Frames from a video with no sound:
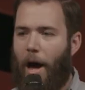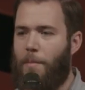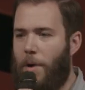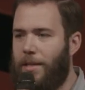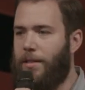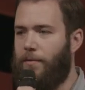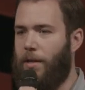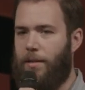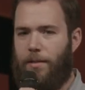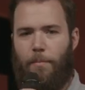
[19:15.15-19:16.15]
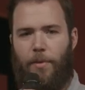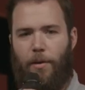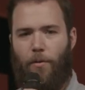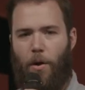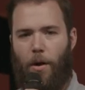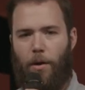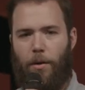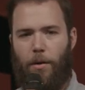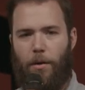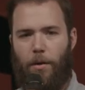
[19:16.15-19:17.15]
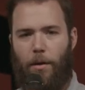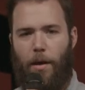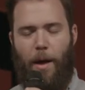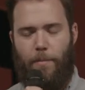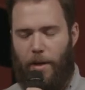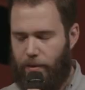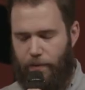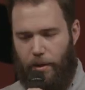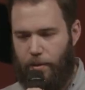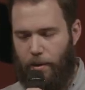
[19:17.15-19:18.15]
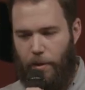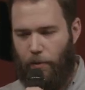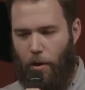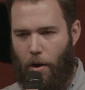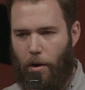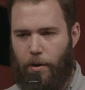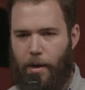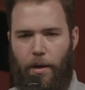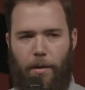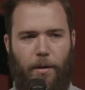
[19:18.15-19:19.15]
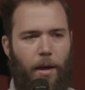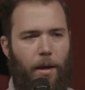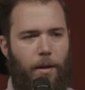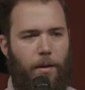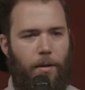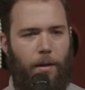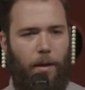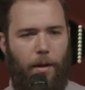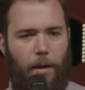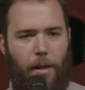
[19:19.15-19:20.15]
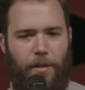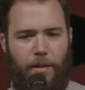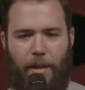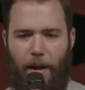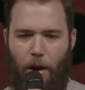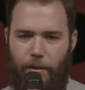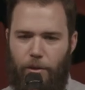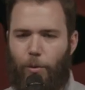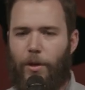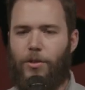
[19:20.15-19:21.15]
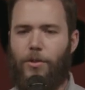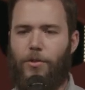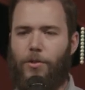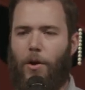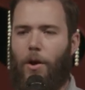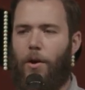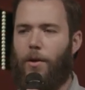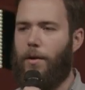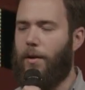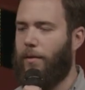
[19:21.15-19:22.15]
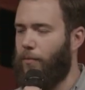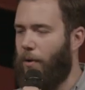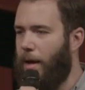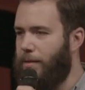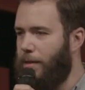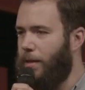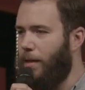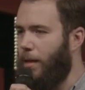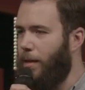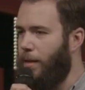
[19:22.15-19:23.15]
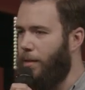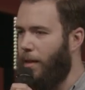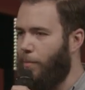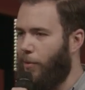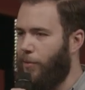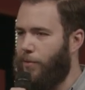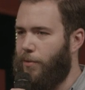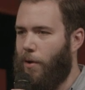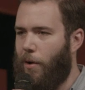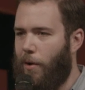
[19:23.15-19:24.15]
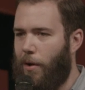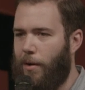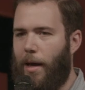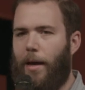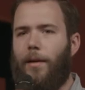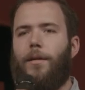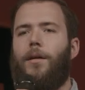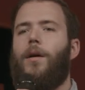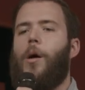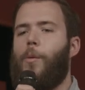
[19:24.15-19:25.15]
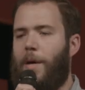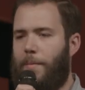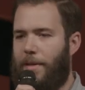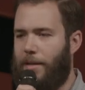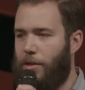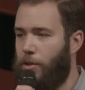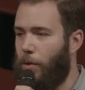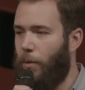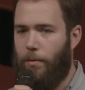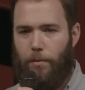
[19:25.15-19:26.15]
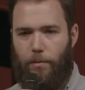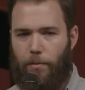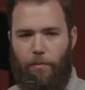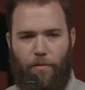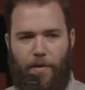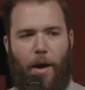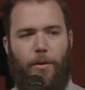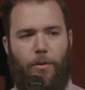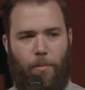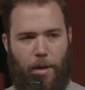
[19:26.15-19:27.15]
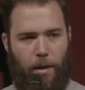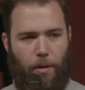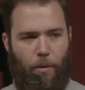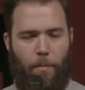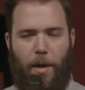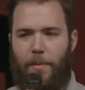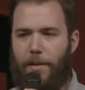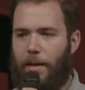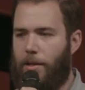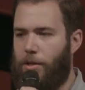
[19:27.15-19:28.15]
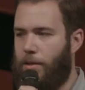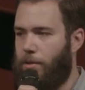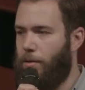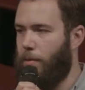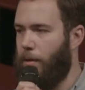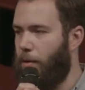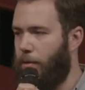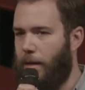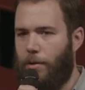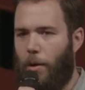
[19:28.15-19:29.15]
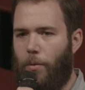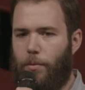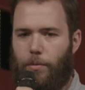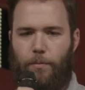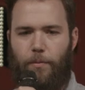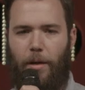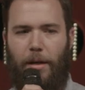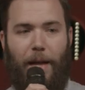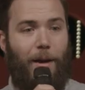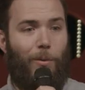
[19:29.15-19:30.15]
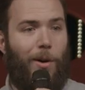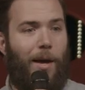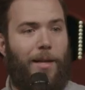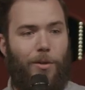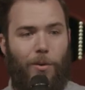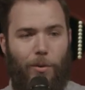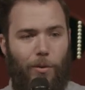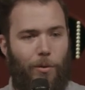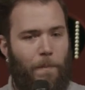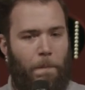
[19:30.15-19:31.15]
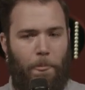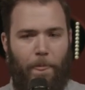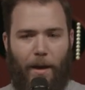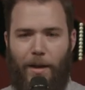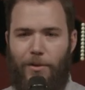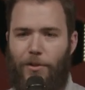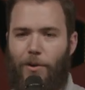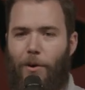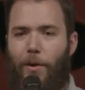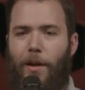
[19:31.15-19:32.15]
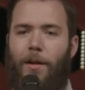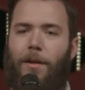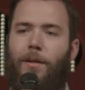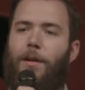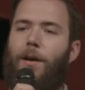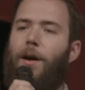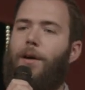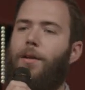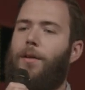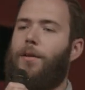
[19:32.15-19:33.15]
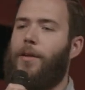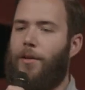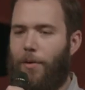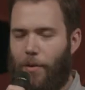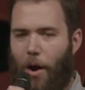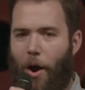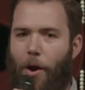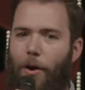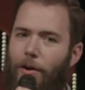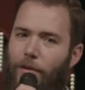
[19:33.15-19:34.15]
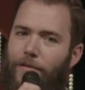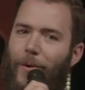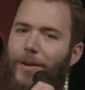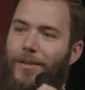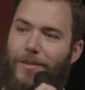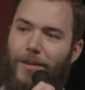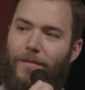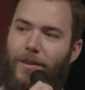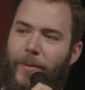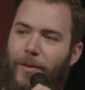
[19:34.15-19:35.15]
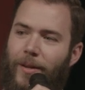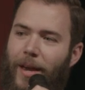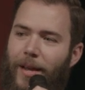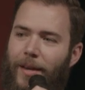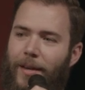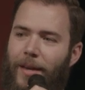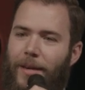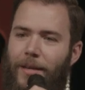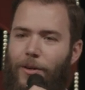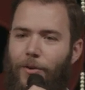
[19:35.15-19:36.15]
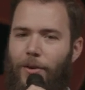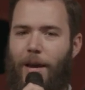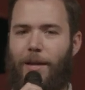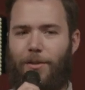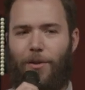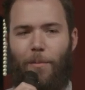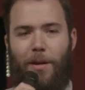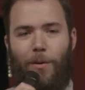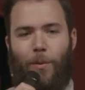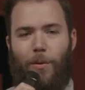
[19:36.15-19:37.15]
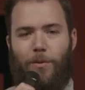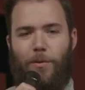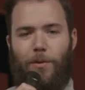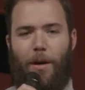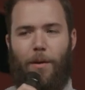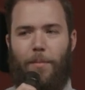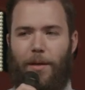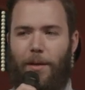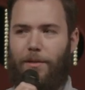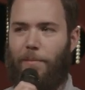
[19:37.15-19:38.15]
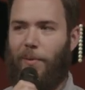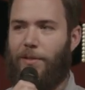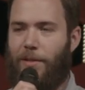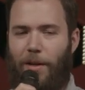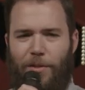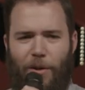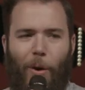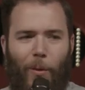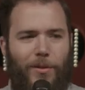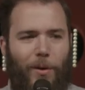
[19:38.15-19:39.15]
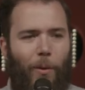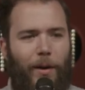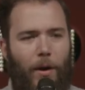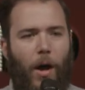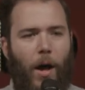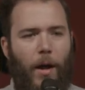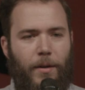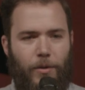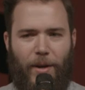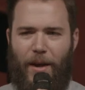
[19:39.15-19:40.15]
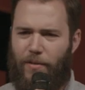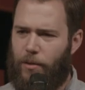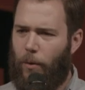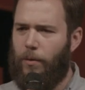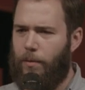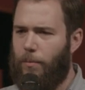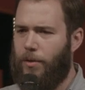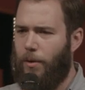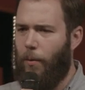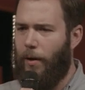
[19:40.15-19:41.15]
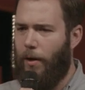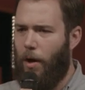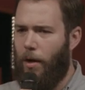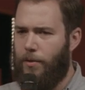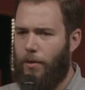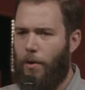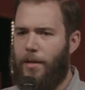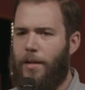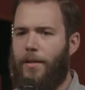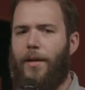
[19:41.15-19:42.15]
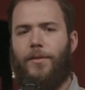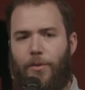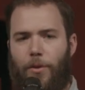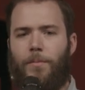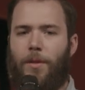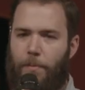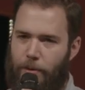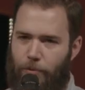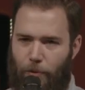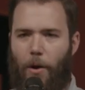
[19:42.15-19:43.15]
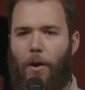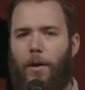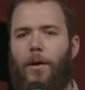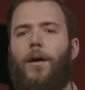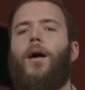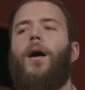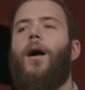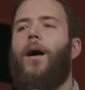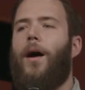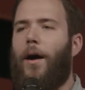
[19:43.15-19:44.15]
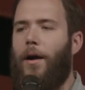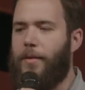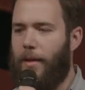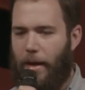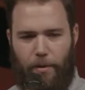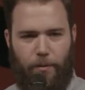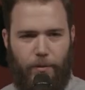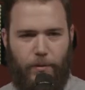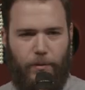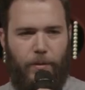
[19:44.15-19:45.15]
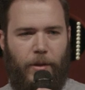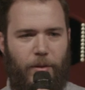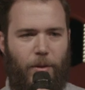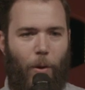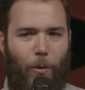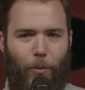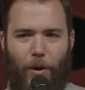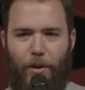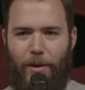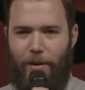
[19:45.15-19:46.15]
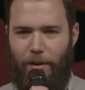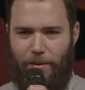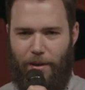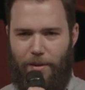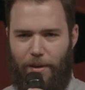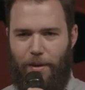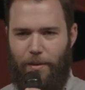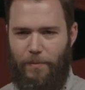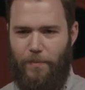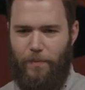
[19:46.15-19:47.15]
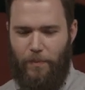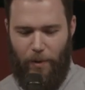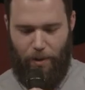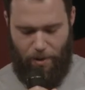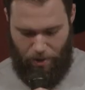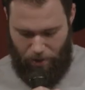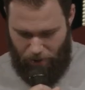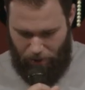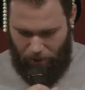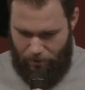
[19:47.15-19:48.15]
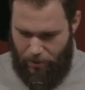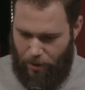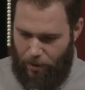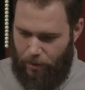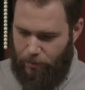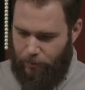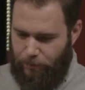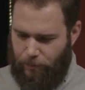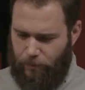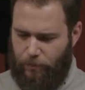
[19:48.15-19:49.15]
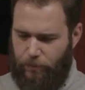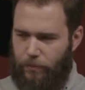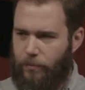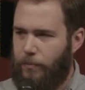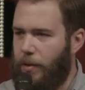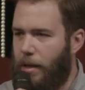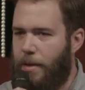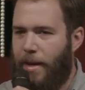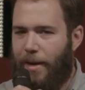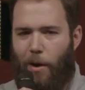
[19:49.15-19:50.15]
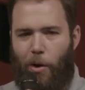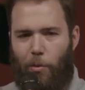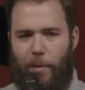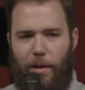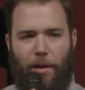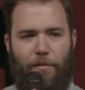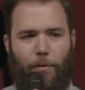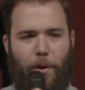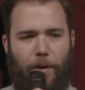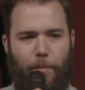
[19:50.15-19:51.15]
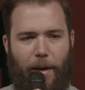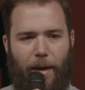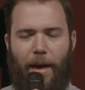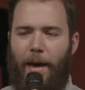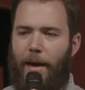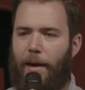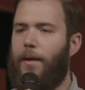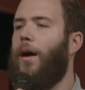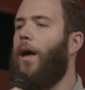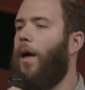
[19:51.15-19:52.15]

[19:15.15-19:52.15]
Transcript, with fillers: I must have done something wrong. I must have done something wrong." And and then the, all these questions start rising in that person's heart, like maybe they just don't value me, or maybe they just you know they don't like what I do and so in you know, our avoidance of communicating, it can create so many wounds because the person doesn't know what's going on because we haven't told them what's going on. So then they assume something's wrong. We're like, you know, the whole worry thing sets in. And uh, that can all be avoided by, hey,